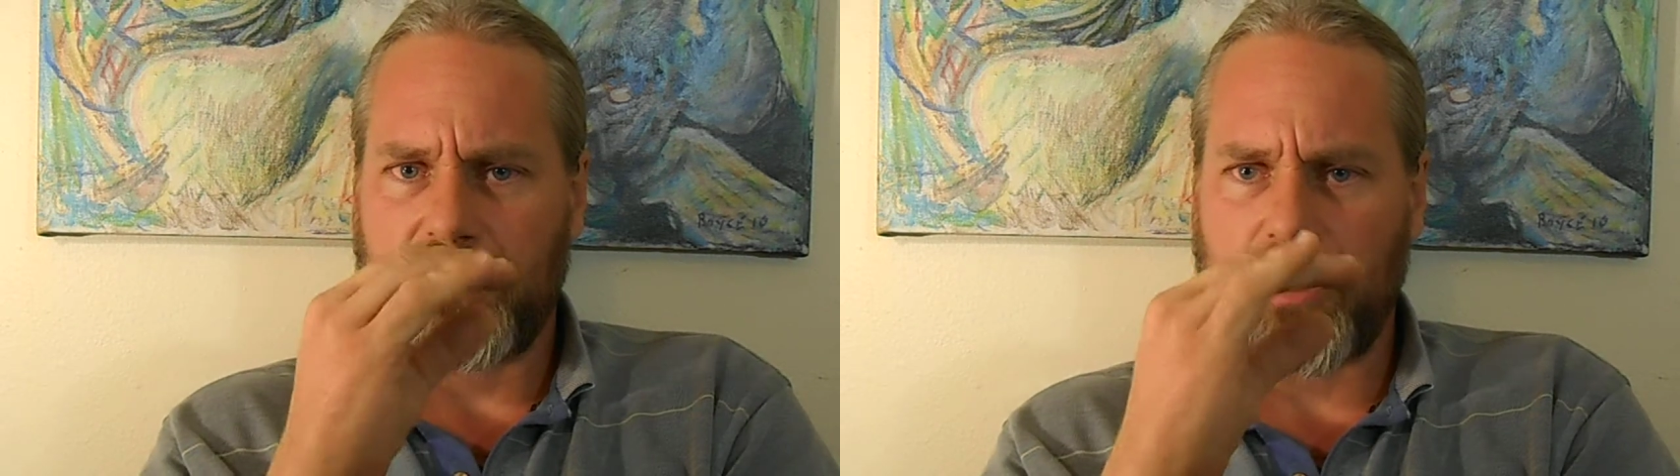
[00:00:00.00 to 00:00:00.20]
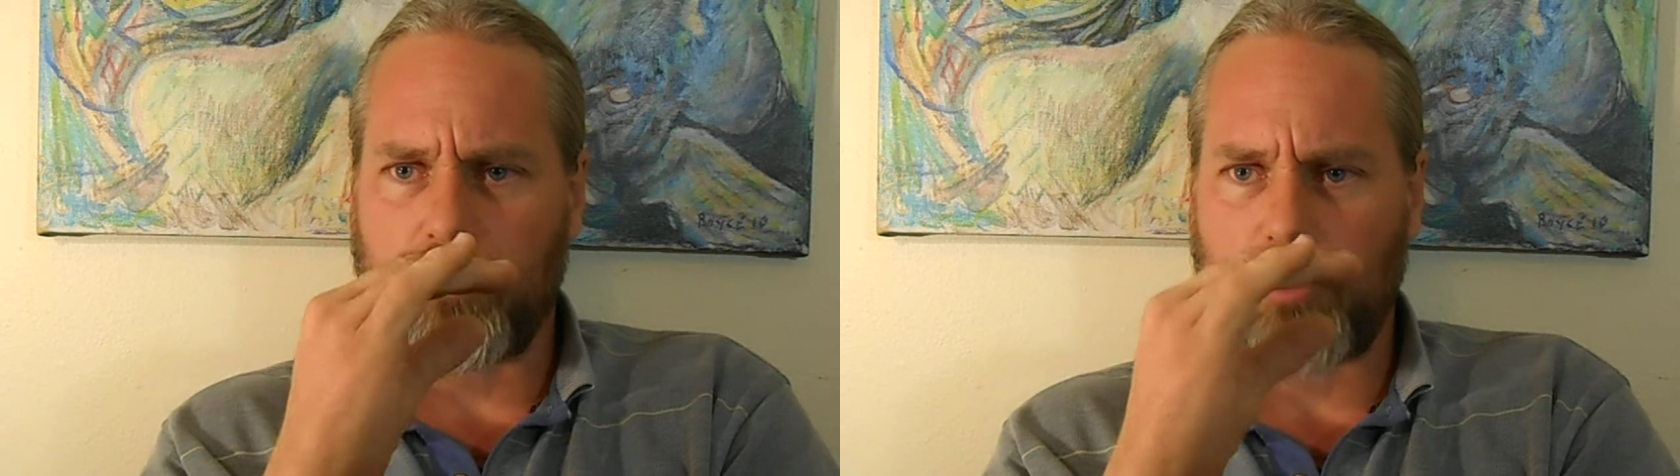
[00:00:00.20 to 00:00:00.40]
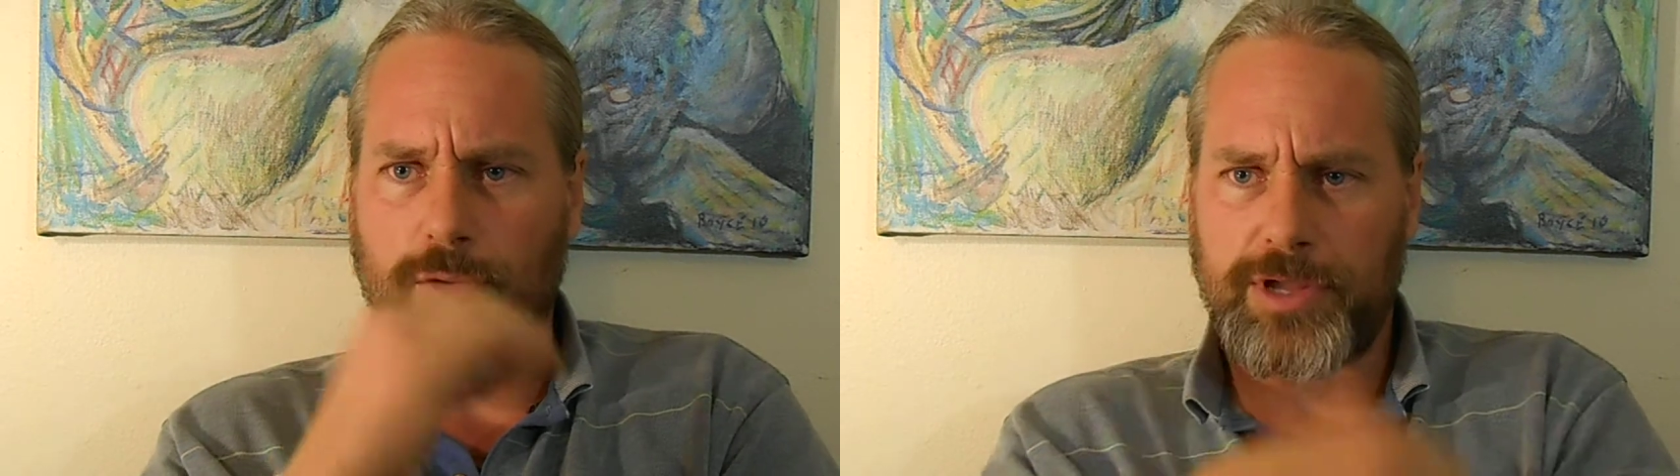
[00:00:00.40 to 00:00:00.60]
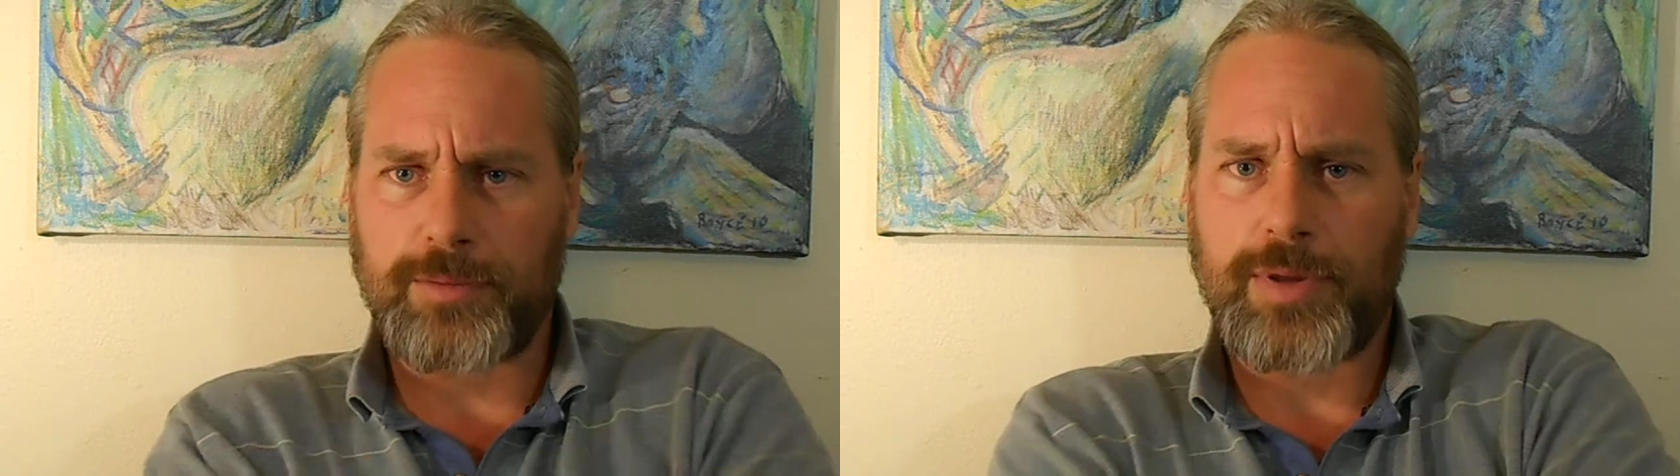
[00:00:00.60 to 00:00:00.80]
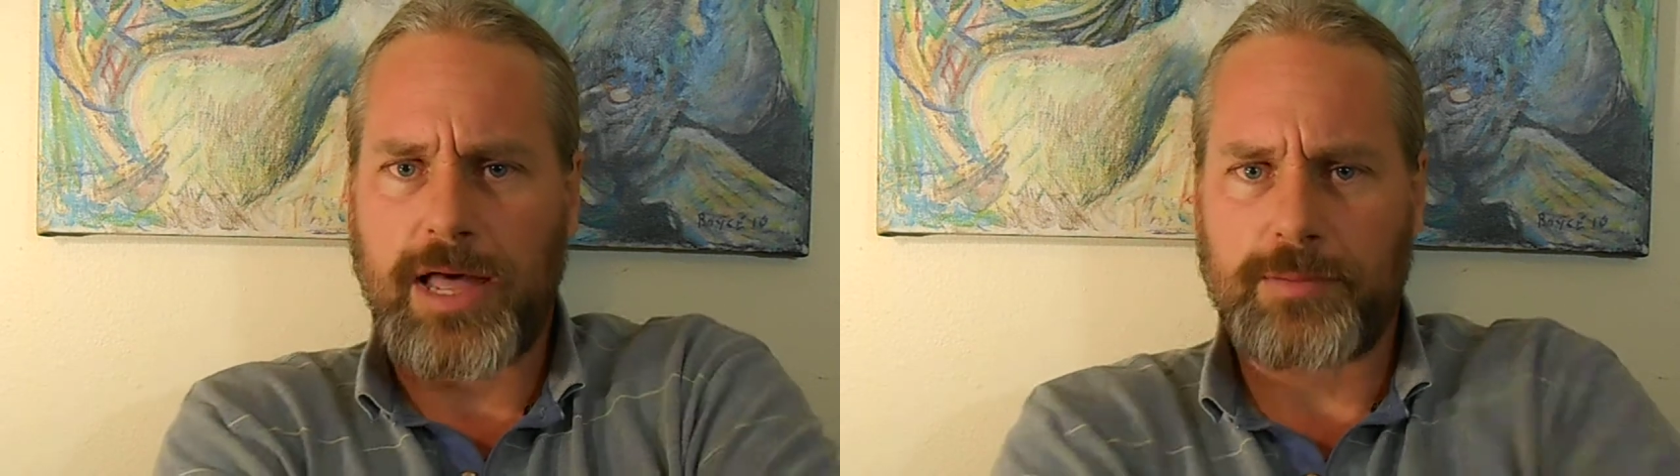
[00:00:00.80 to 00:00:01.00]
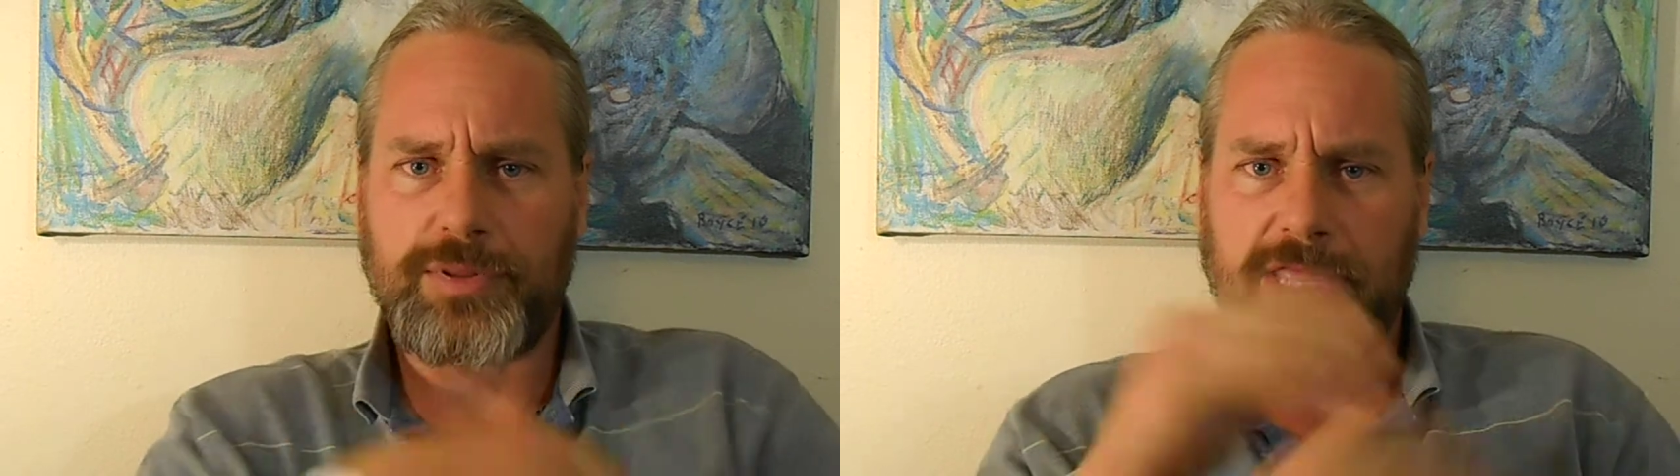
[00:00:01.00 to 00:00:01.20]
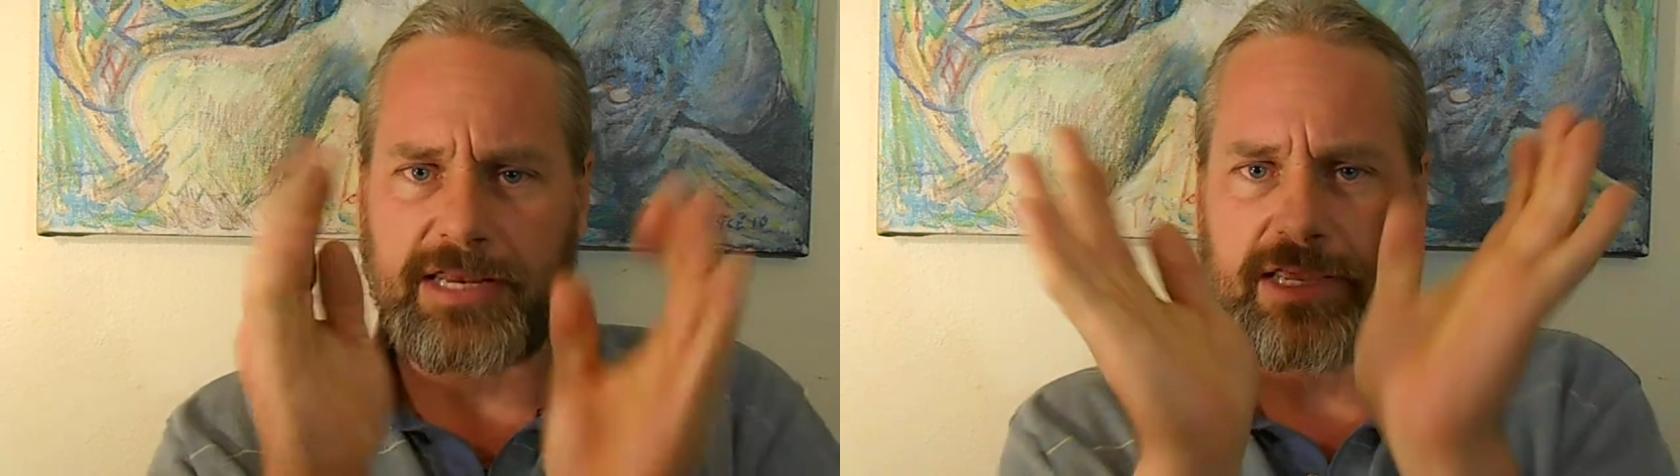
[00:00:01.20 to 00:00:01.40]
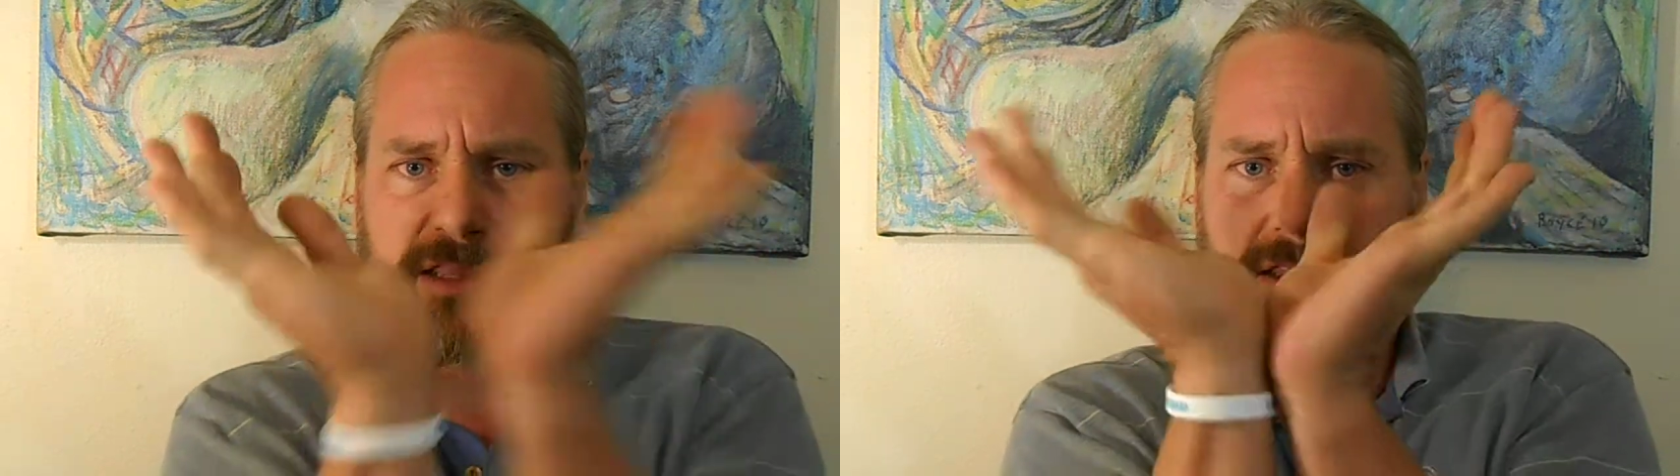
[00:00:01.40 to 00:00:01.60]
a growing pie
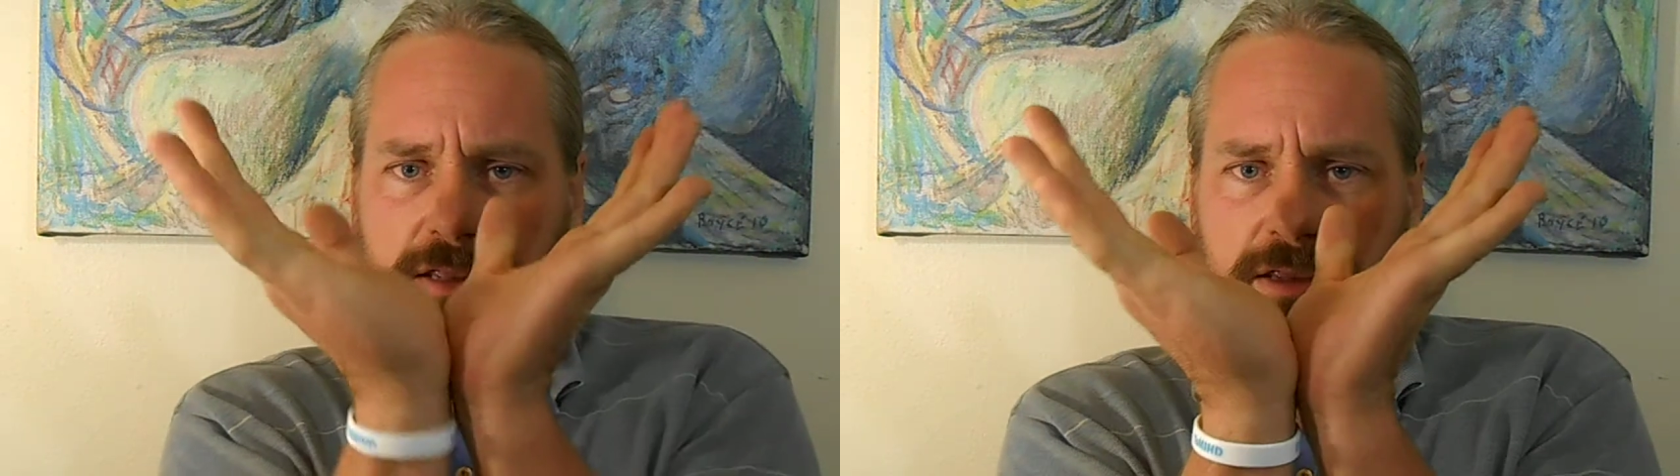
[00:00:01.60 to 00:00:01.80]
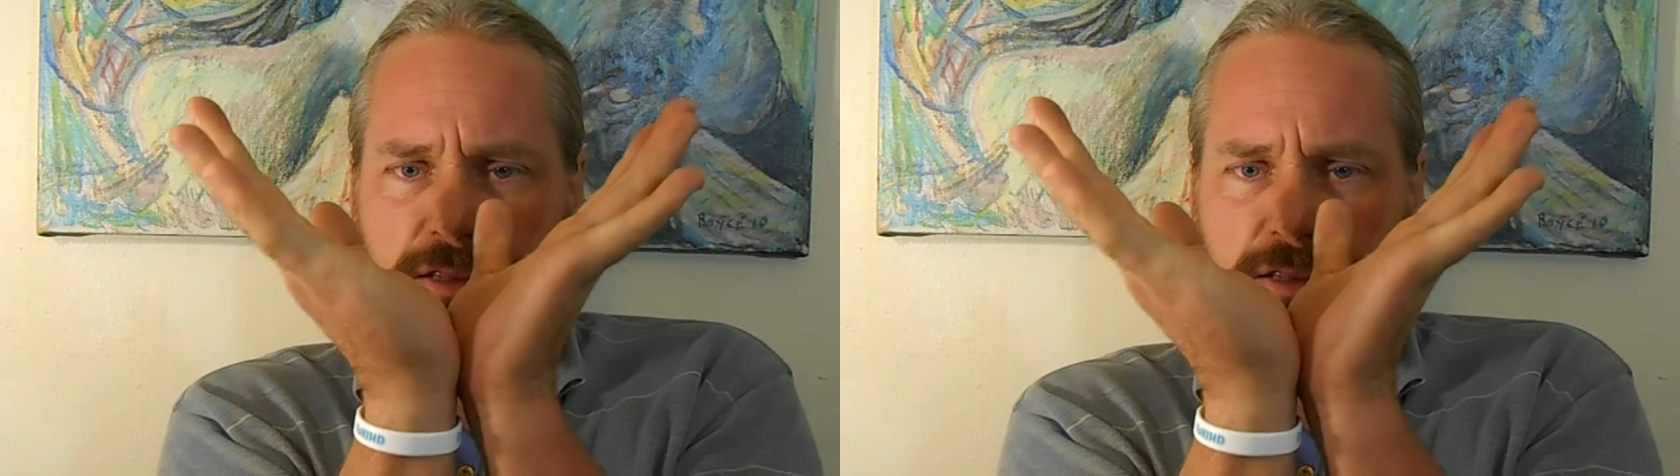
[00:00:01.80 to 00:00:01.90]
plate, and